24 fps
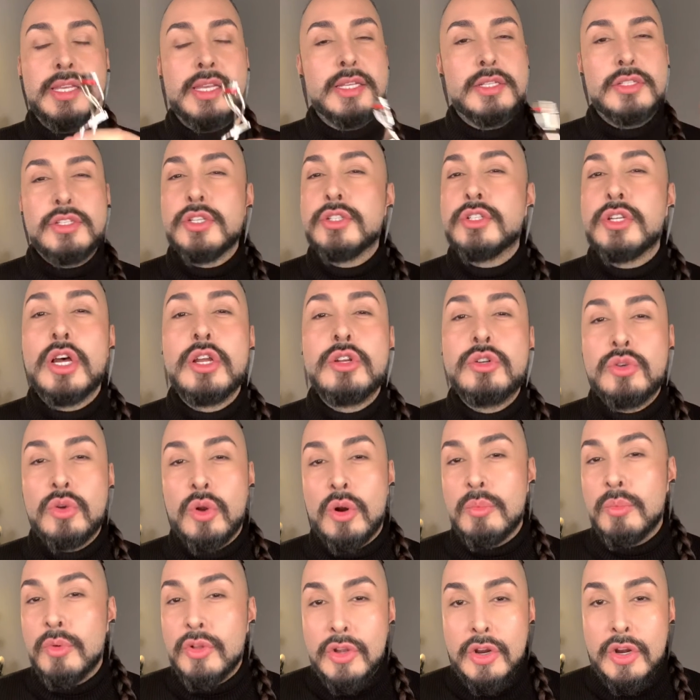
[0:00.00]
think it's just a
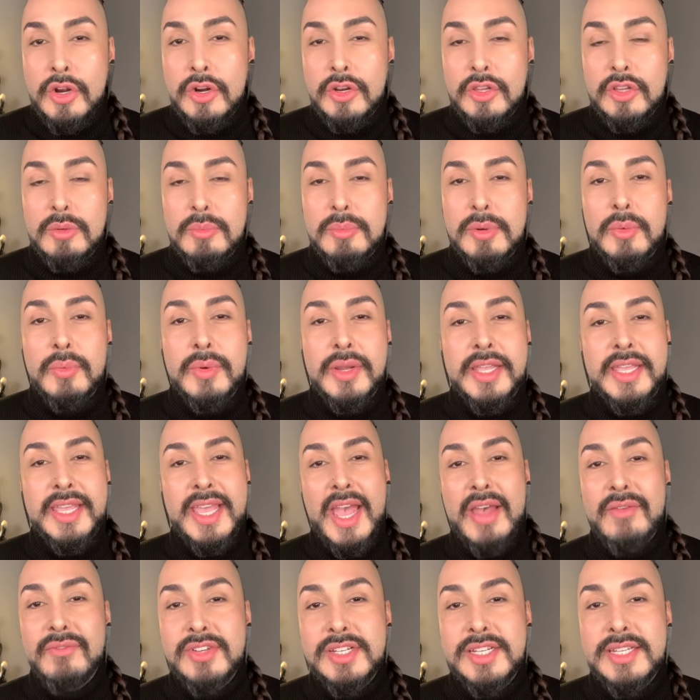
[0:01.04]
normal curler, but when
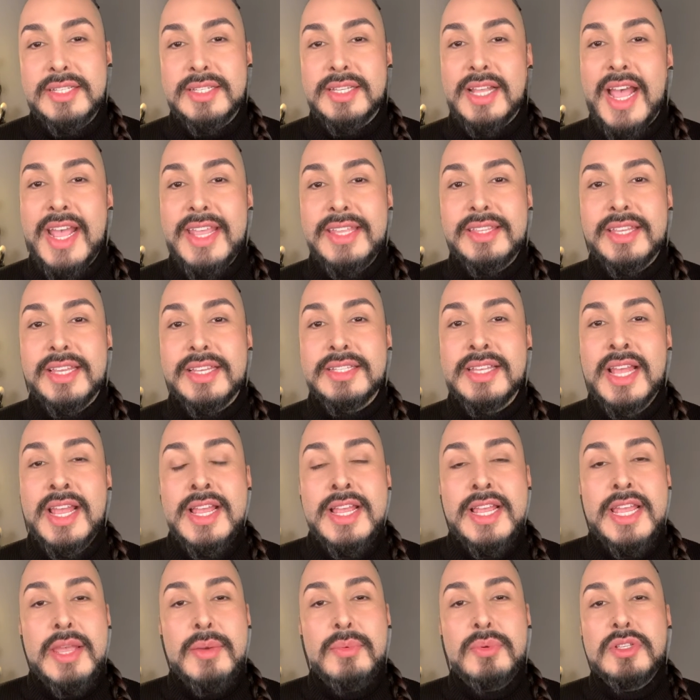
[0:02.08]
Kevyn designed this,
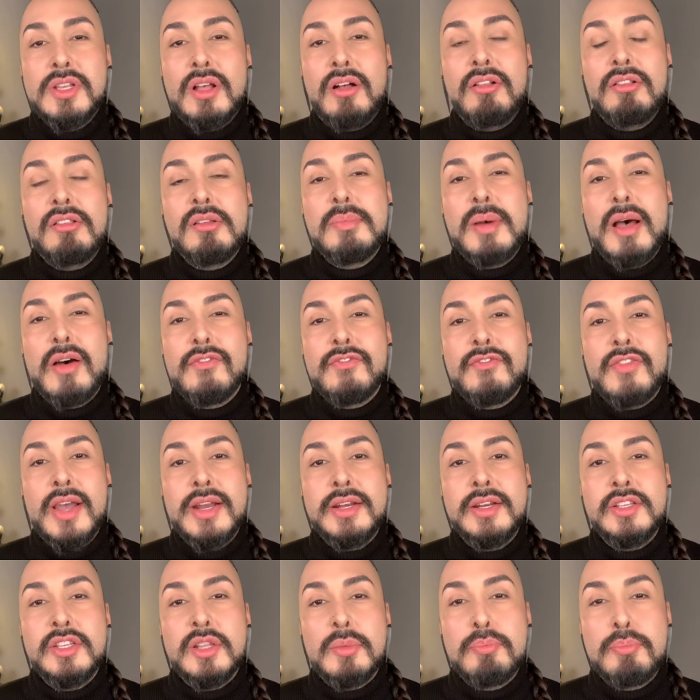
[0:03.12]
it was all about
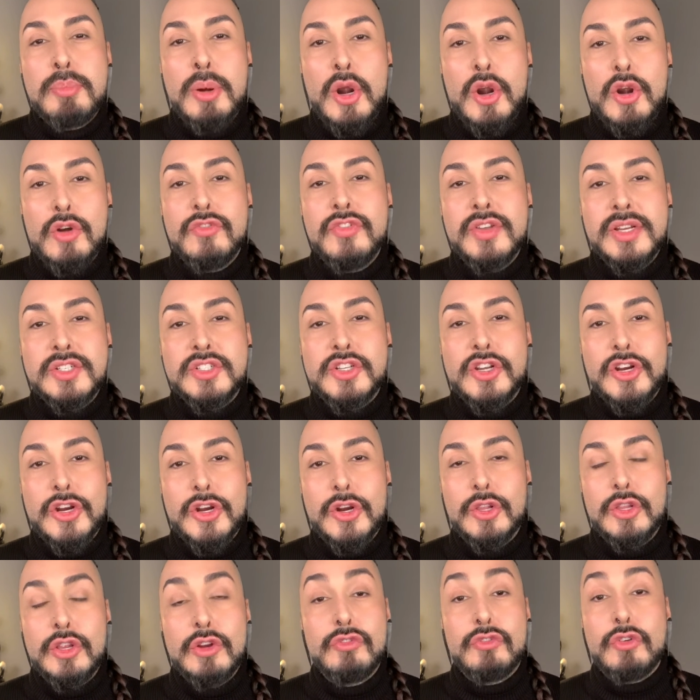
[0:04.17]
finding the perfect
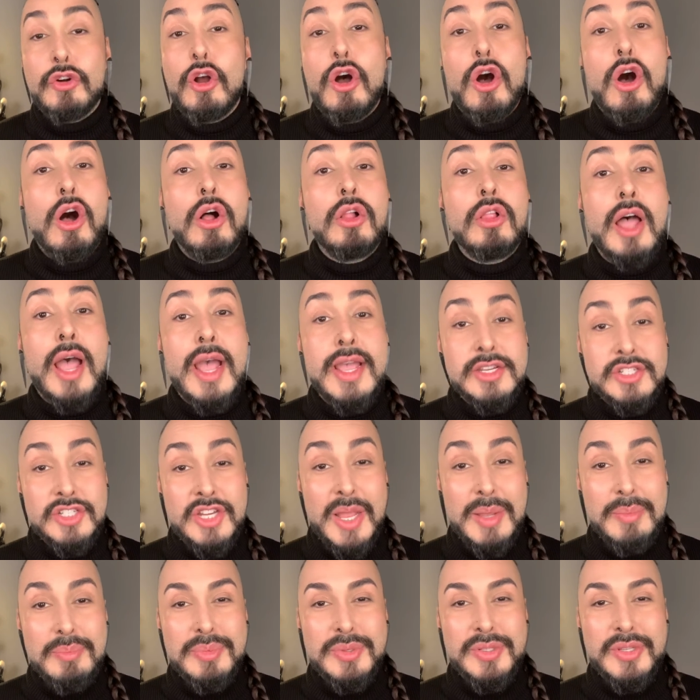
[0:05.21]
curler for all eye
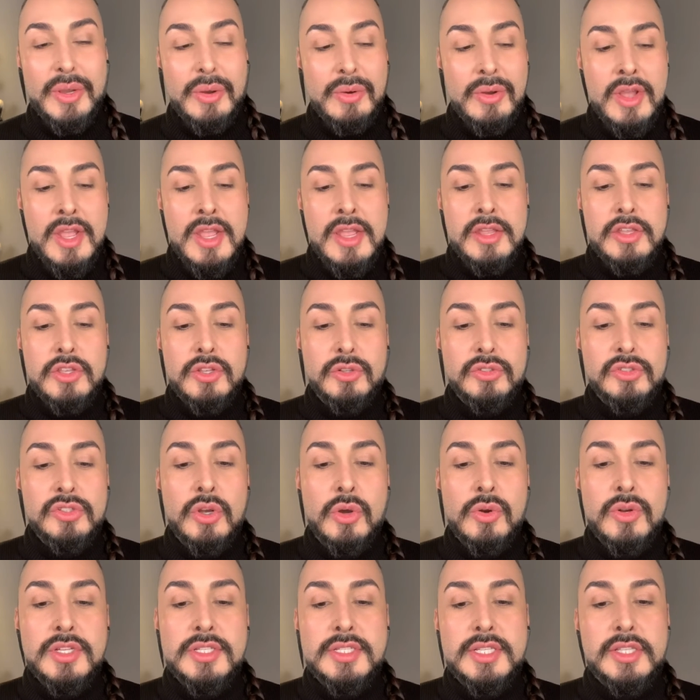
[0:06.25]
shapes. So you'll
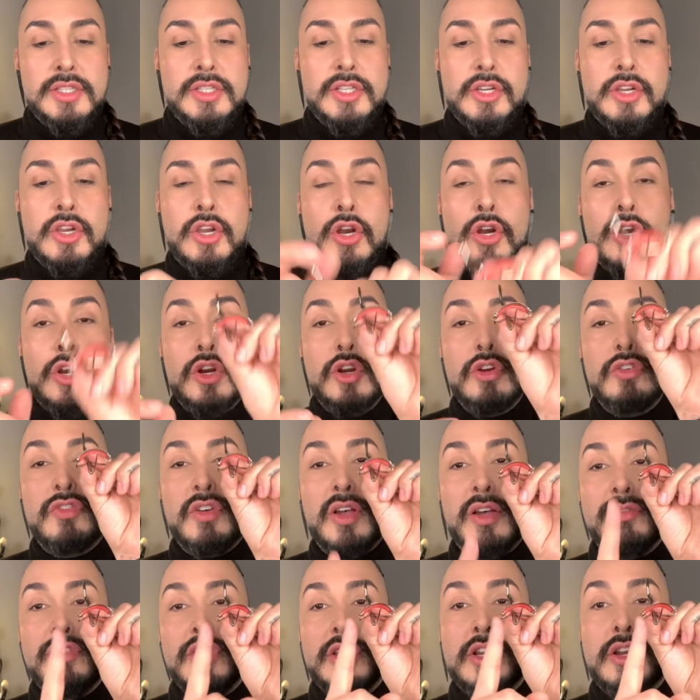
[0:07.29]
notice that the curve
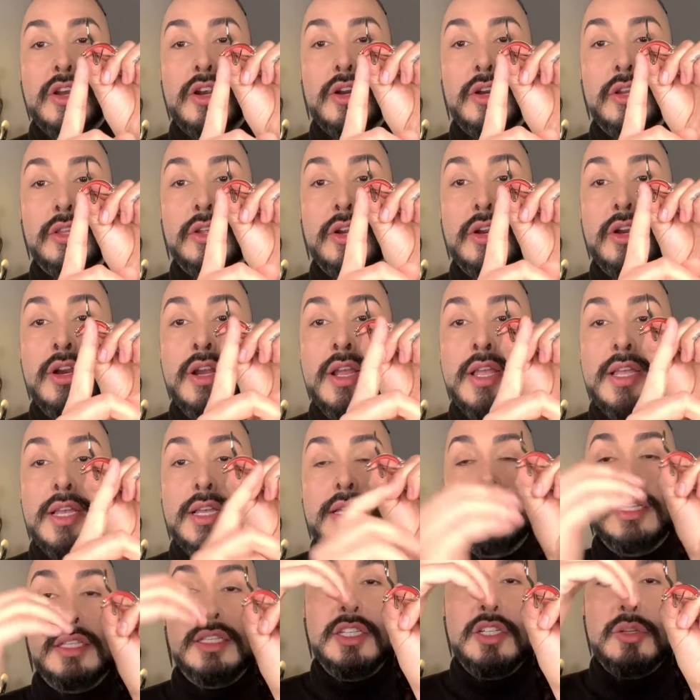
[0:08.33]
of the curler
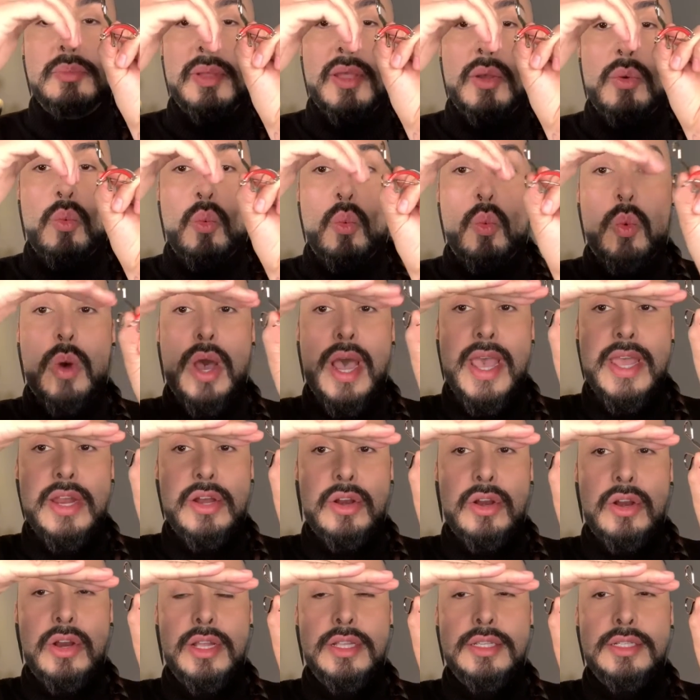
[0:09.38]
is a little bit
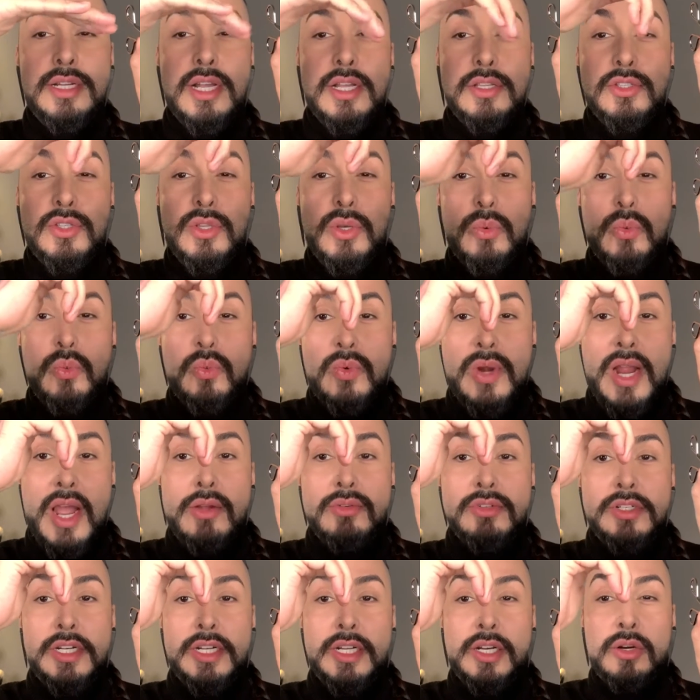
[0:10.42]
wider. It's not so
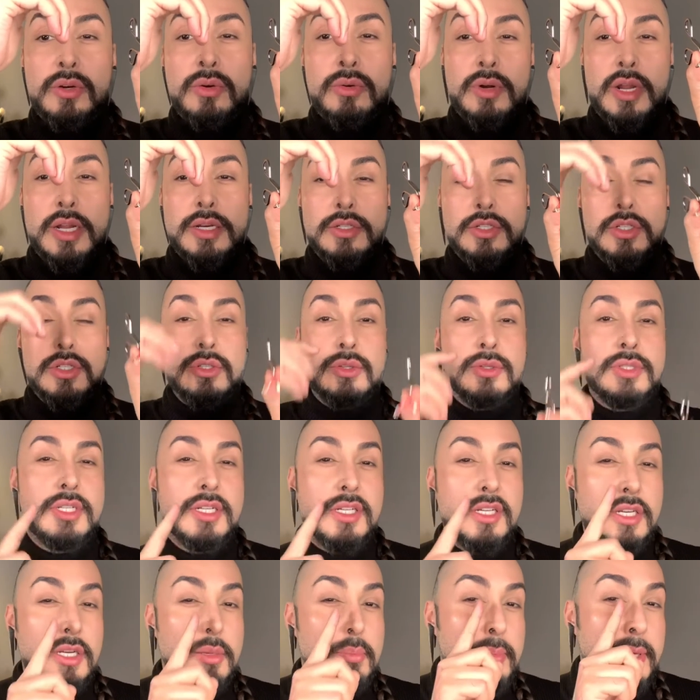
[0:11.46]
rounded and crunched, so it's
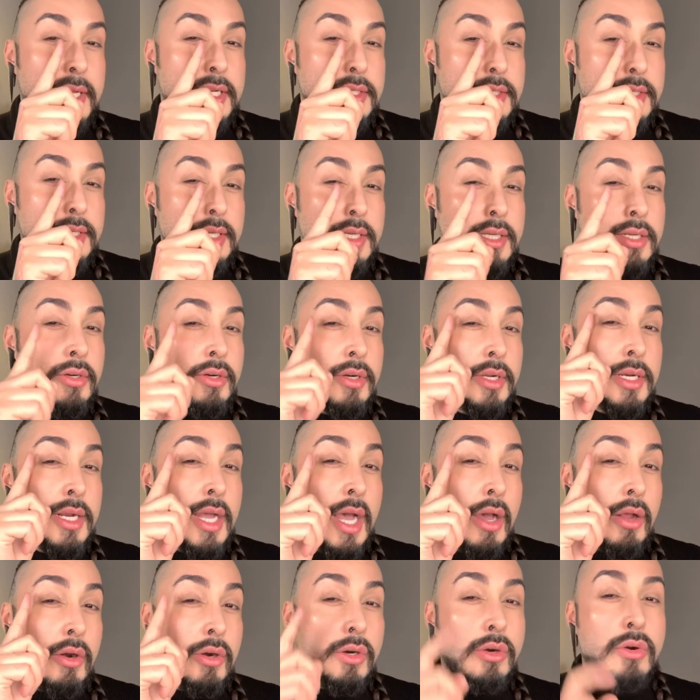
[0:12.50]
not going to pinch the inner and
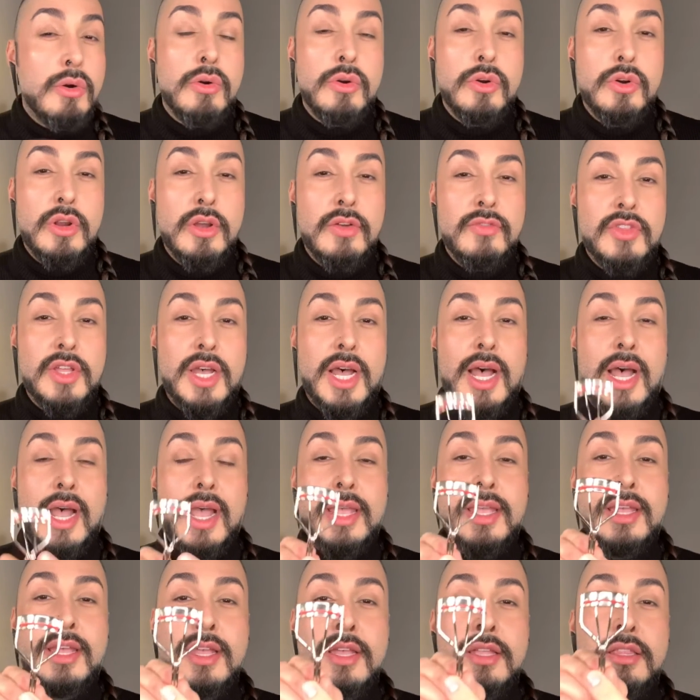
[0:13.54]
outer corner of the eye.